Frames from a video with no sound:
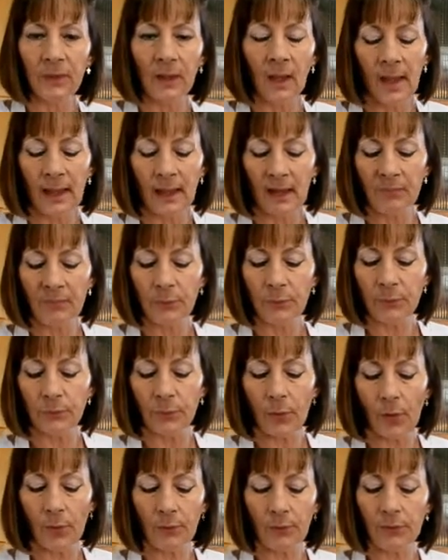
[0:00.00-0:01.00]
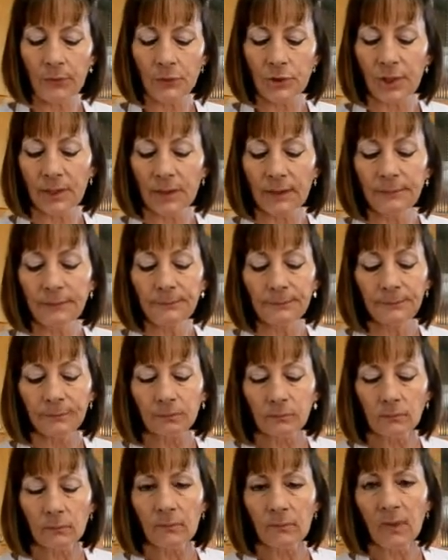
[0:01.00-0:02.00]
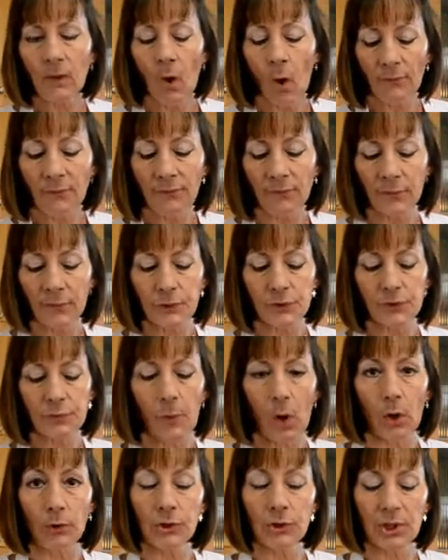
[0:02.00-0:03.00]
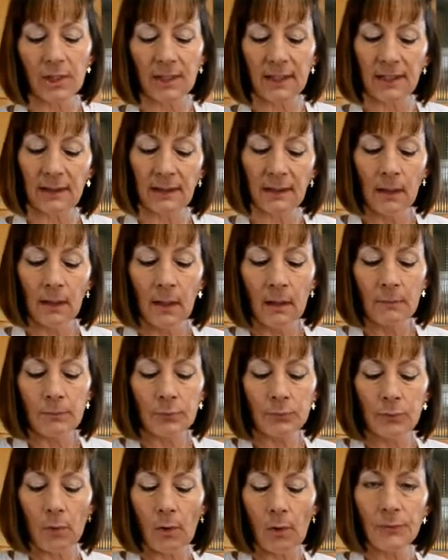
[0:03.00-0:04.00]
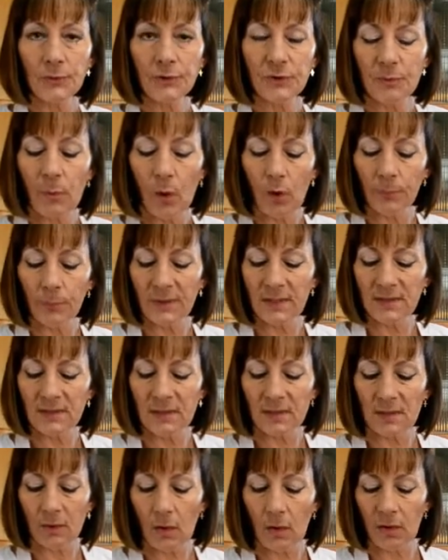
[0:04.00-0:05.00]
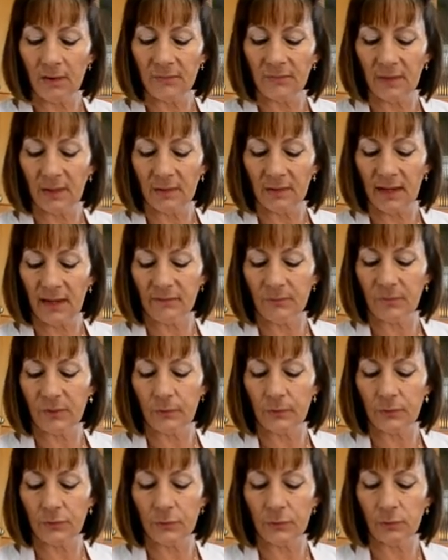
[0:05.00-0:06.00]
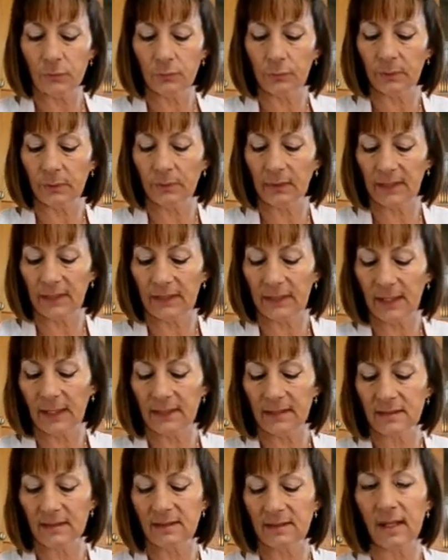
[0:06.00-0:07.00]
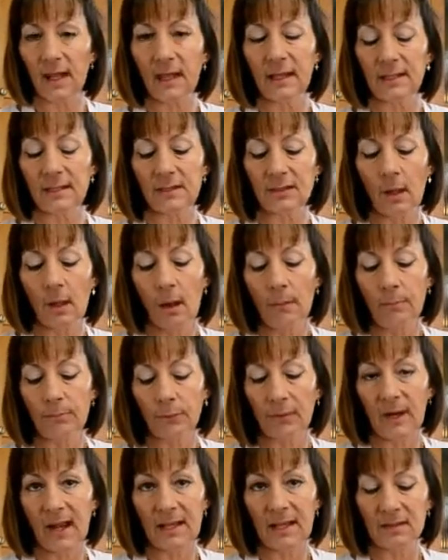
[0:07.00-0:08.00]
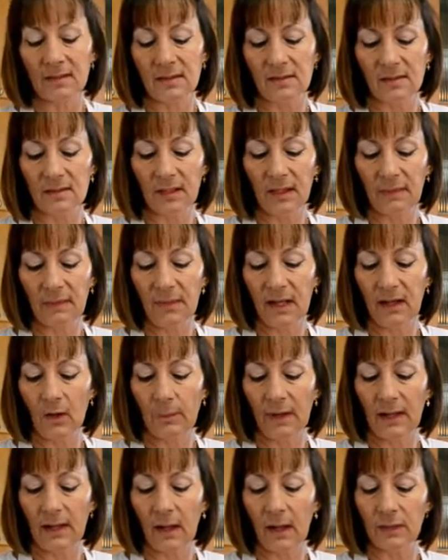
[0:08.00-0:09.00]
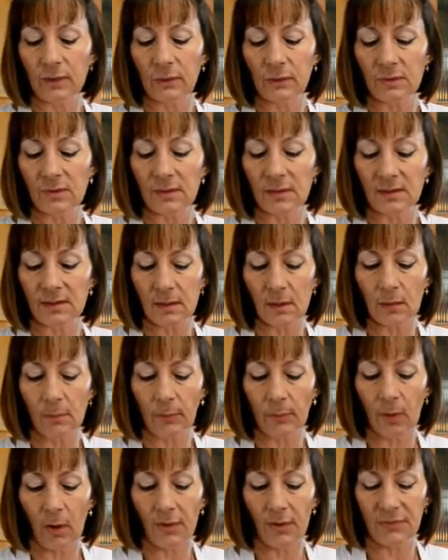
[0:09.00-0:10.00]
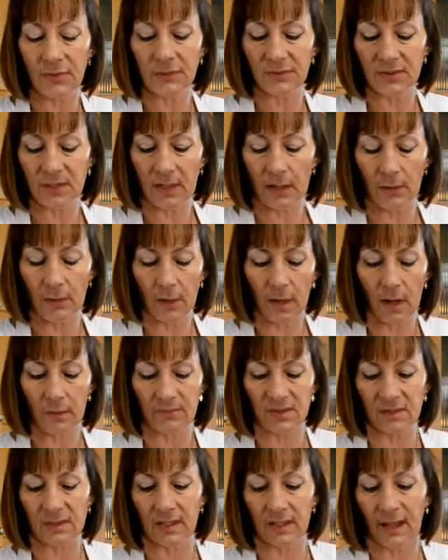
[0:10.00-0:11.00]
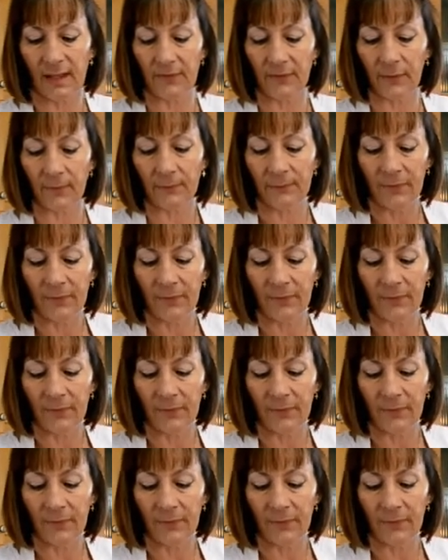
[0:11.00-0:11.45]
And I pulled all of the chicken off of our small chicken, pulled all the small pieces off, and it left me with 2 really nice size breasts. And I may or may not use these in the broth. I'll see how it comes together.